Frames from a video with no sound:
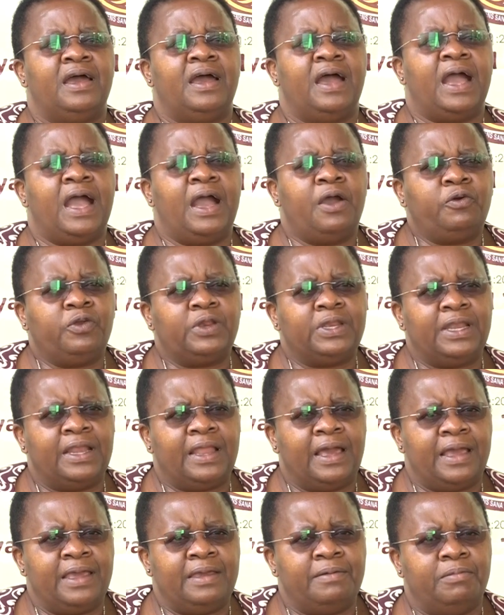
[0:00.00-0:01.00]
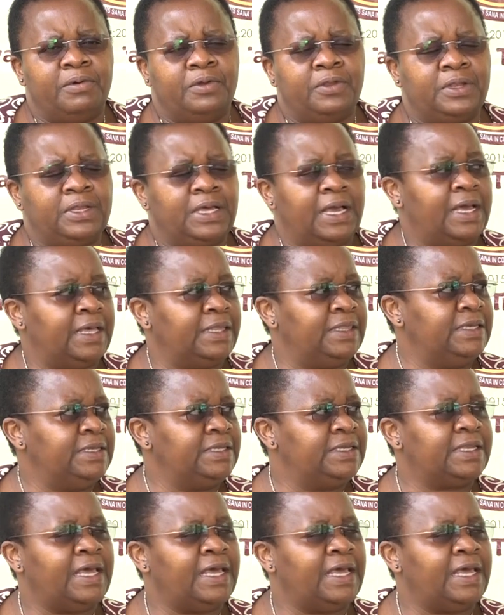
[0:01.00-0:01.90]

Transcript: How reliable are these